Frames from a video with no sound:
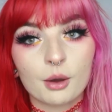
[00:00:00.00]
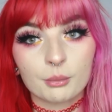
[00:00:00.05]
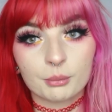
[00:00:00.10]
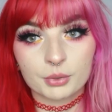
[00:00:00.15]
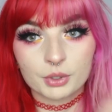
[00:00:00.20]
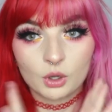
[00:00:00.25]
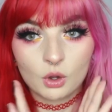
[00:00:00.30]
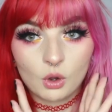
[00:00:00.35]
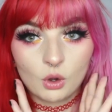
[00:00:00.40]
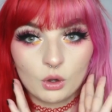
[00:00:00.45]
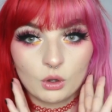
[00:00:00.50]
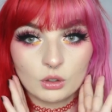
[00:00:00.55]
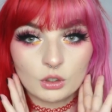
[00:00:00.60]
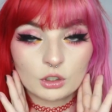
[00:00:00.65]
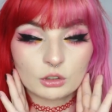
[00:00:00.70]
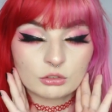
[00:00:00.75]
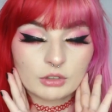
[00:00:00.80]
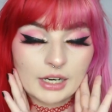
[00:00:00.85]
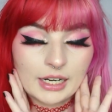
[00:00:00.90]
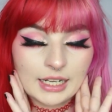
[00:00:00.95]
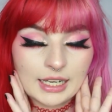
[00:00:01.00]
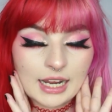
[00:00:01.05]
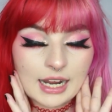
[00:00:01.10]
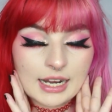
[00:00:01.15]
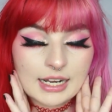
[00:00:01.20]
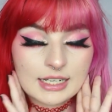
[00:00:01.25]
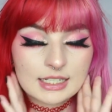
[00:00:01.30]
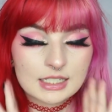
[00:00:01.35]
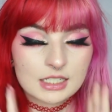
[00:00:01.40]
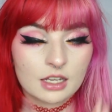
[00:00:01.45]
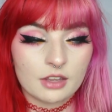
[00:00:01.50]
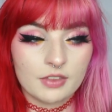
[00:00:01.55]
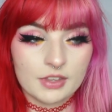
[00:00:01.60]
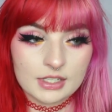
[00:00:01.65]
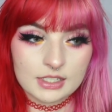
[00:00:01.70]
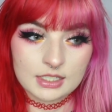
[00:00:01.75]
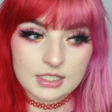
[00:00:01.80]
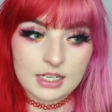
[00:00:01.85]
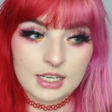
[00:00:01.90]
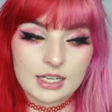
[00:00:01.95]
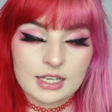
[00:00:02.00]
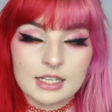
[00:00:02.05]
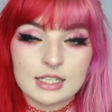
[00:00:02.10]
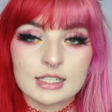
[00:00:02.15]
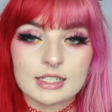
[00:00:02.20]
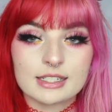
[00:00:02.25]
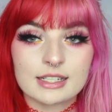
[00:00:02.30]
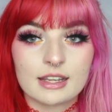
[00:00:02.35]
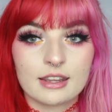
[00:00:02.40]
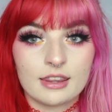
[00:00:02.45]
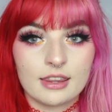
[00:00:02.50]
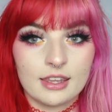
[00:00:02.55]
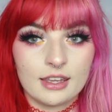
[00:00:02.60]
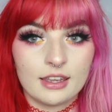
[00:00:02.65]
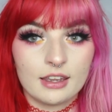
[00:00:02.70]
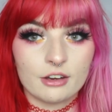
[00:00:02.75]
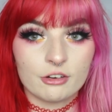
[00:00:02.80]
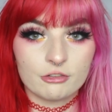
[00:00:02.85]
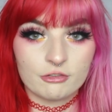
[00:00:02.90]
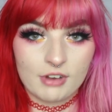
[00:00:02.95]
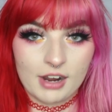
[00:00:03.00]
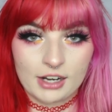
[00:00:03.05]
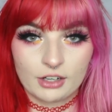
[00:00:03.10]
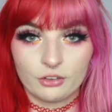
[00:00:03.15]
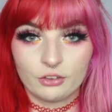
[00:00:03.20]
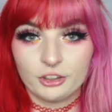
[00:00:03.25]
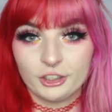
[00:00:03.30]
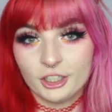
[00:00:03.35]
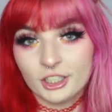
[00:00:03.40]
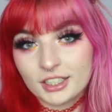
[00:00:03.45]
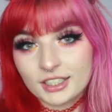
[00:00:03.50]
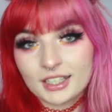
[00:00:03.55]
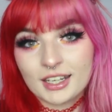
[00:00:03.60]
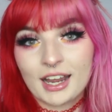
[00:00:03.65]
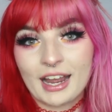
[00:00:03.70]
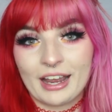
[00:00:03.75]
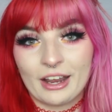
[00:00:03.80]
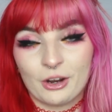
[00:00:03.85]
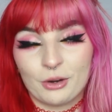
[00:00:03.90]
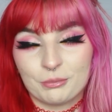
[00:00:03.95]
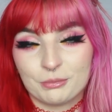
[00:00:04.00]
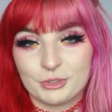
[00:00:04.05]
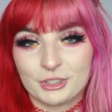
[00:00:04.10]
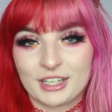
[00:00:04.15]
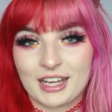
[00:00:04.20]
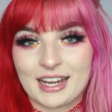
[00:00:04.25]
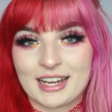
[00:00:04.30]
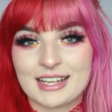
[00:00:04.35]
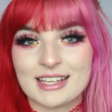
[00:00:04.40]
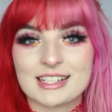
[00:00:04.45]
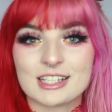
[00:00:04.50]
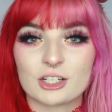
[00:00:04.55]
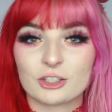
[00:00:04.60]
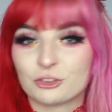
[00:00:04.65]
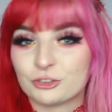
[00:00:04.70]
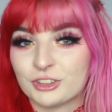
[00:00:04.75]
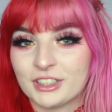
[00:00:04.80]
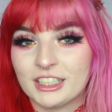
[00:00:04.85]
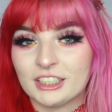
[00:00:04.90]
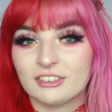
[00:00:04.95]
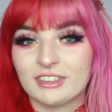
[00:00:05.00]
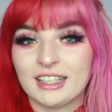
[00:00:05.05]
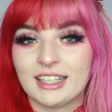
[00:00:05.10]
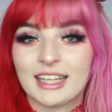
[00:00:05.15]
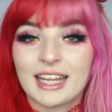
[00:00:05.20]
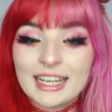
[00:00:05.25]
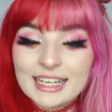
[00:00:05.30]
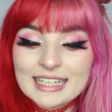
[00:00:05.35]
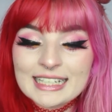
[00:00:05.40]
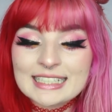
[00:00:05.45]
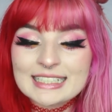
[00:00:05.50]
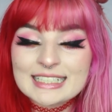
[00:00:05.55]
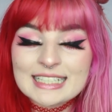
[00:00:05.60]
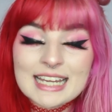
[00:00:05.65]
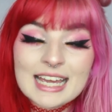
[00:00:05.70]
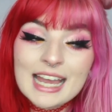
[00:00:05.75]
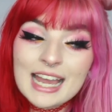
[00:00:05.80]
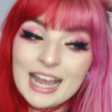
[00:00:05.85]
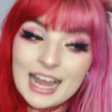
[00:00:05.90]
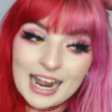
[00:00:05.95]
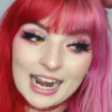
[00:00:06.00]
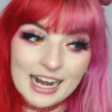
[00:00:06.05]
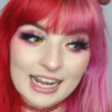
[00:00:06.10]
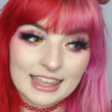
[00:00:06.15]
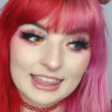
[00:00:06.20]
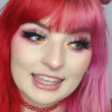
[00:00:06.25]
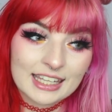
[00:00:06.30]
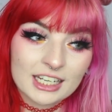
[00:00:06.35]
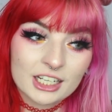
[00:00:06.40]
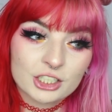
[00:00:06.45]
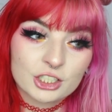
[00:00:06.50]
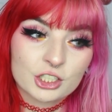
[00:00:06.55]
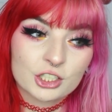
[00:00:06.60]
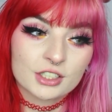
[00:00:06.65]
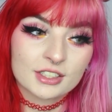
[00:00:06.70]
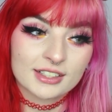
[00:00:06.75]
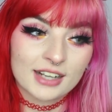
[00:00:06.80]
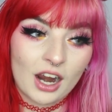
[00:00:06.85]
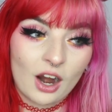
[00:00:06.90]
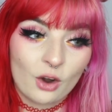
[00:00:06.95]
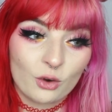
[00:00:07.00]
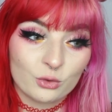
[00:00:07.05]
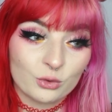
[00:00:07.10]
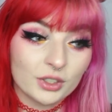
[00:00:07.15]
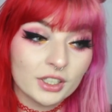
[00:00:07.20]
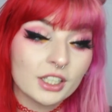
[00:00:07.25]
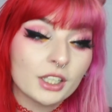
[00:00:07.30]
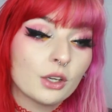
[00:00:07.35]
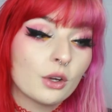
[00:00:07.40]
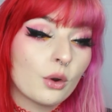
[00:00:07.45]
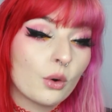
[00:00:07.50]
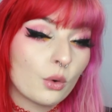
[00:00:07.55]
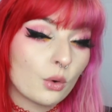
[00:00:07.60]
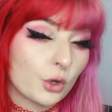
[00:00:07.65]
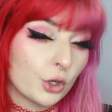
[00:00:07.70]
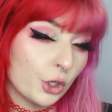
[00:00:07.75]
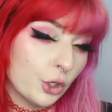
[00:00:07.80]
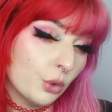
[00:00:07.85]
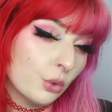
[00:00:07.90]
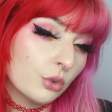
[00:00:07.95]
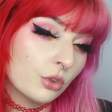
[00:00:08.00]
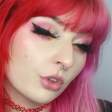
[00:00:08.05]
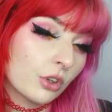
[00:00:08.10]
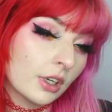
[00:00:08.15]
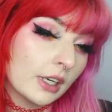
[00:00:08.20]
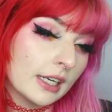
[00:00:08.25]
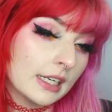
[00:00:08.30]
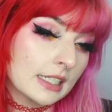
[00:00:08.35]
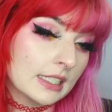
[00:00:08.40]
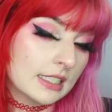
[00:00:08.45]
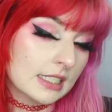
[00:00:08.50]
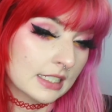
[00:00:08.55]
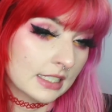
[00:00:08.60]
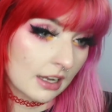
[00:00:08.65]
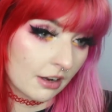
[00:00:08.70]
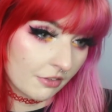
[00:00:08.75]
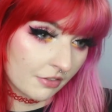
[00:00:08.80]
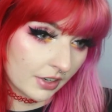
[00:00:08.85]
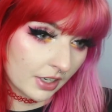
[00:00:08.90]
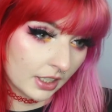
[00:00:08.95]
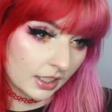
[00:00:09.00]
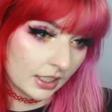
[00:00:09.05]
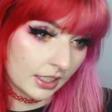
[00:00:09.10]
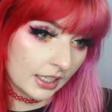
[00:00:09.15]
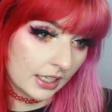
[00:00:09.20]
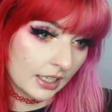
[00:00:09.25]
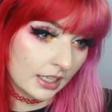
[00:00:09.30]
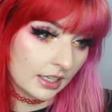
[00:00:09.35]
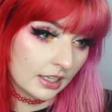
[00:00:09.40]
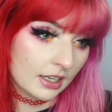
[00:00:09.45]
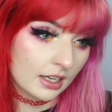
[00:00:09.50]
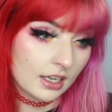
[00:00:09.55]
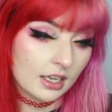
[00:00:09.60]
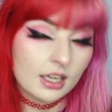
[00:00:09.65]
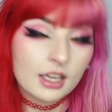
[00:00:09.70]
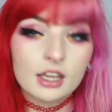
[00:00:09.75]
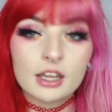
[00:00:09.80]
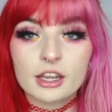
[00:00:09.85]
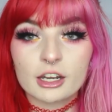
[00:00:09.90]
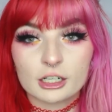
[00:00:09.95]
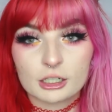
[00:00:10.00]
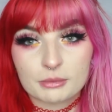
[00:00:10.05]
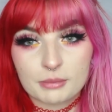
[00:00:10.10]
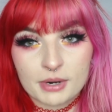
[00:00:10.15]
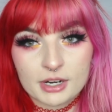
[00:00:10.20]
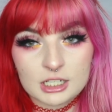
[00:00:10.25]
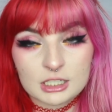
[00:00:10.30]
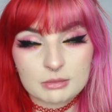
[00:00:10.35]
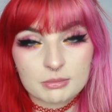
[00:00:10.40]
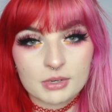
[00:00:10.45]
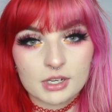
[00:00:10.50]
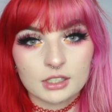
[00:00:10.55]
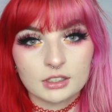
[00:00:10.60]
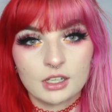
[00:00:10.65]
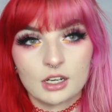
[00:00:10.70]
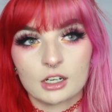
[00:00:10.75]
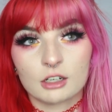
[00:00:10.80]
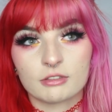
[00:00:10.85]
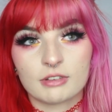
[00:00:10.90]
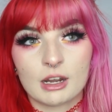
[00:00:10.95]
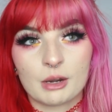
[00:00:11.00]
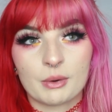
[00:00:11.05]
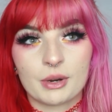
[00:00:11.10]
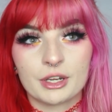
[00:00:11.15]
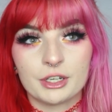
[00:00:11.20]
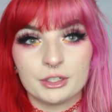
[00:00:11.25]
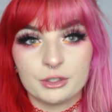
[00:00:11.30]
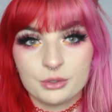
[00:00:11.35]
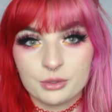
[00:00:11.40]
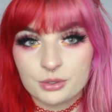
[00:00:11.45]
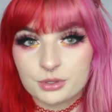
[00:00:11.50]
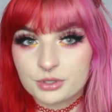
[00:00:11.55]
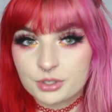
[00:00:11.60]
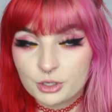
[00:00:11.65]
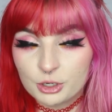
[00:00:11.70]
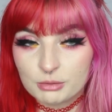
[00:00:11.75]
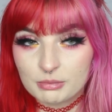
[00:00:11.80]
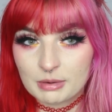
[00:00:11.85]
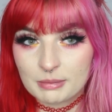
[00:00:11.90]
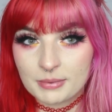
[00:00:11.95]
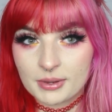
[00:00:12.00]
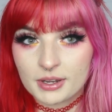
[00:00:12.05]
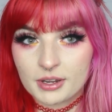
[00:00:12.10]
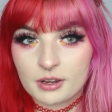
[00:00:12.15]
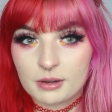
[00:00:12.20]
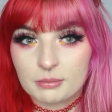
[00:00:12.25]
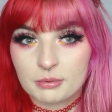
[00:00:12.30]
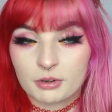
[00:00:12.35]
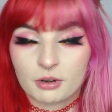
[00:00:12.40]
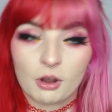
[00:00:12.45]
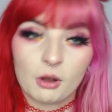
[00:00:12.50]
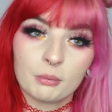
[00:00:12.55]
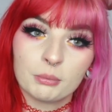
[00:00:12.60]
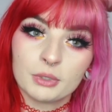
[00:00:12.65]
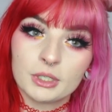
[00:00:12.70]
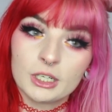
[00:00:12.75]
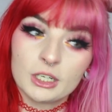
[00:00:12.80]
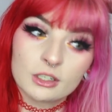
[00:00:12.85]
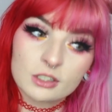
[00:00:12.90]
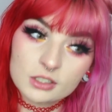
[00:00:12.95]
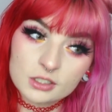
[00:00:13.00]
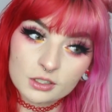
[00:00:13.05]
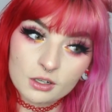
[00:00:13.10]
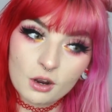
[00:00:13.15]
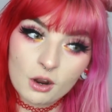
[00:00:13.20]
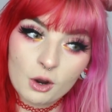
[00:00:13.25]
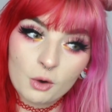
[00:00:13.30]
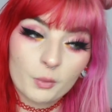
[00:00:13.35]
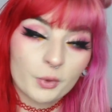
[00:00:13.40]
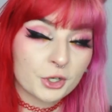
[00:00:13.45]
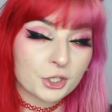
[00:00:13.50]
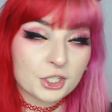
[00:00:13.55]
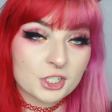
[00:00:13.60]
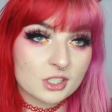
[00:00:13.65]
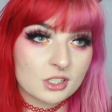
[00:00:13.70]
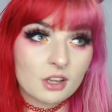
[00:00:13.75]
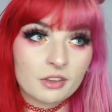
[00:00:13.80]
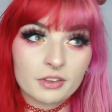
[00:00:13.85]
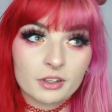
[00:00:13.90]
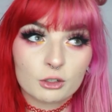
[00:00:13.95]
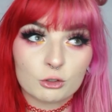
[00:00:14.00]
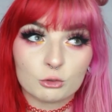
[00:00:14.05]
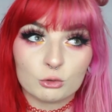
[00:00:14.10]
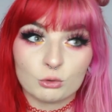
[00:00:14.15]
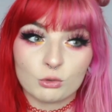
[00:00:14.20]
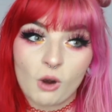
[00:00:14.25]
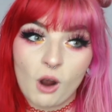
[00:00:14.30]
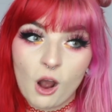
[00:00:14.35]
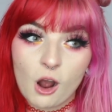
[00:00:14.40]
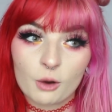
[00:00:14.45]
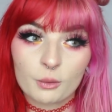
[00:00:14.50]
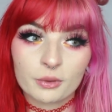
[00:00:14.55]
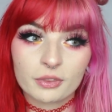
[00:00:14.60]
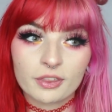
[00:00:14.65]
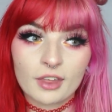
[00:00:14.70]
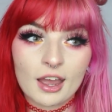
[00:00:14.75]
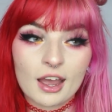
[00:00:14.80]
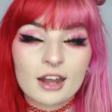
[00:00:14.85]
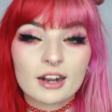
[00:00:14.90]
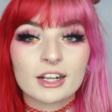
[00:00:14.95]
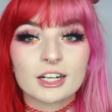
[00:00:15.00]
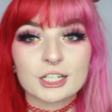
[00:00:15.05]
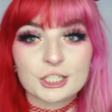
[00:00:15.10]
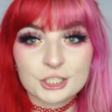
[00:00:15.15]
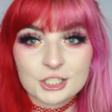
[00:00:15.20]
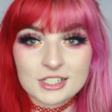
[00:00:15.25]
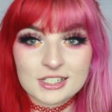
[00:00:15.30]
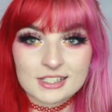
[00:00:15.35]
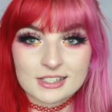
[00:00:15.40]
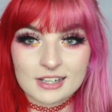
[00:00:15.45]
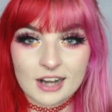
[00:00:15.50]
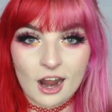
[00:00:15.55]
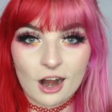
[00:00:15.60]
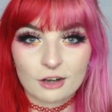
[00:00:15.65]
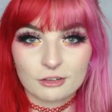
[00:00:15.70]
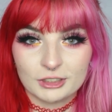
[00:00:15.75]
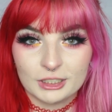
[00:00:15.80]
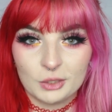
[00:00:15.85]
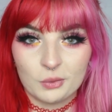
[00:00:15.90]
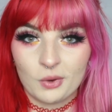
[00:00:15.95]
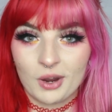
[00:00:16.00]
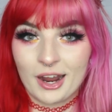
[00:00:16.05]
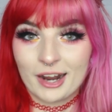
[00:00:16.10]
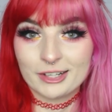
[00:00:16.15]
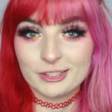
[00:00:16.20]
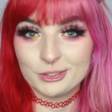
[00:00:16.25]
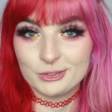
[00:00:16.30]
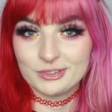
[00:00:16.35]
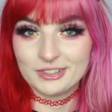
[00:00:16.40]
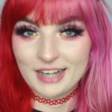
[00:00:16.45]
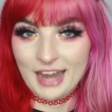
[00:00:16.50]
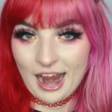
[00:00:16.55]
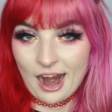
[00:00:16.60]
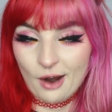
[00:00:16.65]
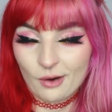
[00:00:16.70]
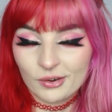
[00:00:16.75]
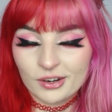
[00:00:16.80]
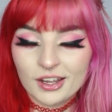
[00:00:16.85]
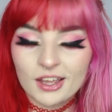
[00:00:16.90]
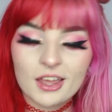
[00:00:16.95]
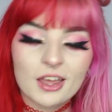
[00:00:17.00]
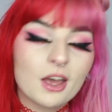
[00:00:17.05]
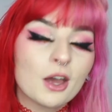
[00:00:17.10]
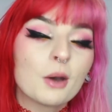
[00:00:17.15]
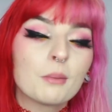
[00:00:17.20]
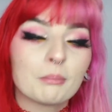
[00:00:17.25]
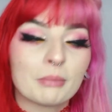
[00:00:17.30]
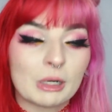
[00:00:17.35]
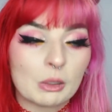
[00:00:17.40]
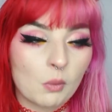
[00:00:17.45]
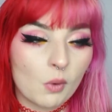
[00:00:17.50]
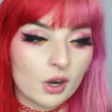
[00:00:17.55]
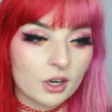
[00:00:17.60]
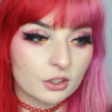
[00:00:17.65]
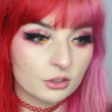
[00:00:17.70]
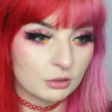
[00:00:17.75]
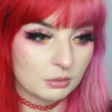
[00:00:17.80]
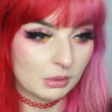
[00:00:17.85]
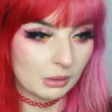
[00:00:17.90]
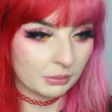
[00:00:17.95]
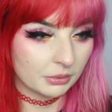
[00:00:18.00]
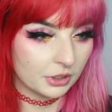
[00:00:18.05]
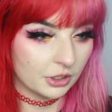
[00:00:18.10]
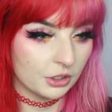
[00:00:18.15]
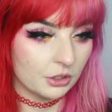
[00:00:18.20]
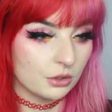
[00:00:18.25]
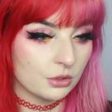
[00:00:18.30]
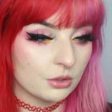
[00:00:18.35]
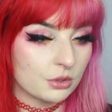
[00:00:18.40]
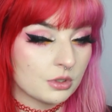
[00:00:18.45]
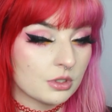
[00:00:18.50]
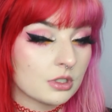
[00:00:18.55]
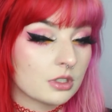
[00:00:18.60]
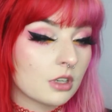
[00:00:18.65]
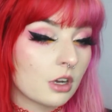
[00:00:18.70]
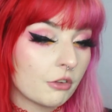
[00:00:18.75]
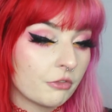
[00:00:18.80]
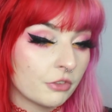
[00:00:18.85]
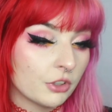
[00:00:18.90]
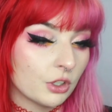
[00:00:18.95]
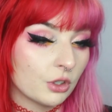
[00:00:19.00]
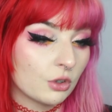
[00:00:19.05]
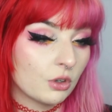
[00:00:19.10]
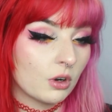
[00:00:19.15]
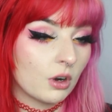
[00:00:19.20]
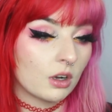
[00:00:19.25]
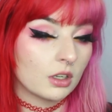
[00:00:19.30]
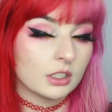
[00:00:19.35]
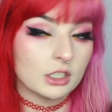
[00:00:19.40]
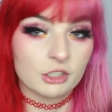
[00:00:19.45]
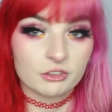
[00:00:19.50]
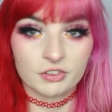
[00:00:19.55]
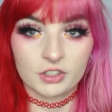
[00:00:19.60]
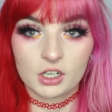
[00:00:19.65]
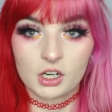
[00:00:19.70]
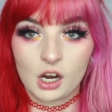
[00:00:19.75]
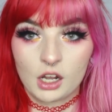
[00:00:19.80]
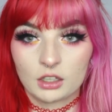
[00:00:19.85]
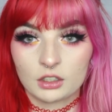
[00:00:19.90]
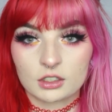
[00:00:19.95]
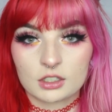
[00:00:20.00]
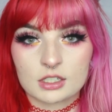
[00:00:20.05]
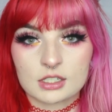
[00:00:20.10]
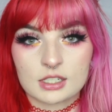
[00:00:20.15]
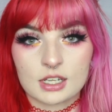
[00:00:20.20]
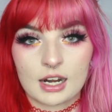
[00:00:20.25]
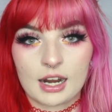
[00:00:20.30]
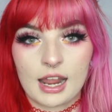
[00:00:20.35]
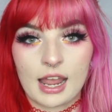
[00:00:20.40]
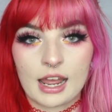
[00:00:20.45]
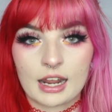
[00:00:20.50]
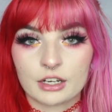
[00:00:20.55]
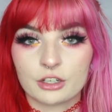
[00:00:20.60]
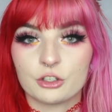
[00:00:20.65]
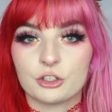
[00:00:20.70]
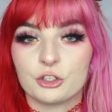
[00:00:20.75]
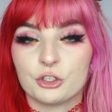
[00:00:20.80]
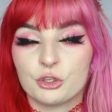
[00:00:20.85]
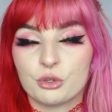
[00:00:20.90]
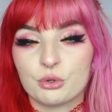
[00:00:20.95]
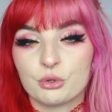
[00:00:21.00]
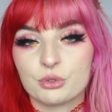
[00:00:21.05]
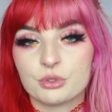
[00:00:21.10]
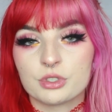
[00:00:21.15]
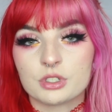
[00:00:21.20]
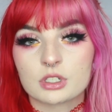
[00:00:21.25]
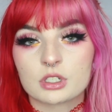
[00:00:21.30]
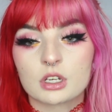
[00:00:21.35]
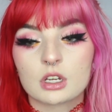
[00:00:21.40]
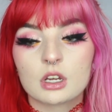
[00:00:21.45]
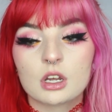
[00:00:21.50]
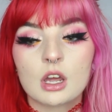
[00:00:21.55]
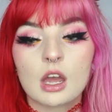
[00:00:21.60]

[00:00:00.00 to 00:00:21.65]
But alrighty guys, this is the final look. I hope you guys really, really like it. I think it turned out really cute. It's definitely, it reminds me a lot of how I used to do my makeup a couple years ago, which there's nothing wrong with that. It's just not really what I do now. But I wanted to be able to use a few different colors that I hadn't used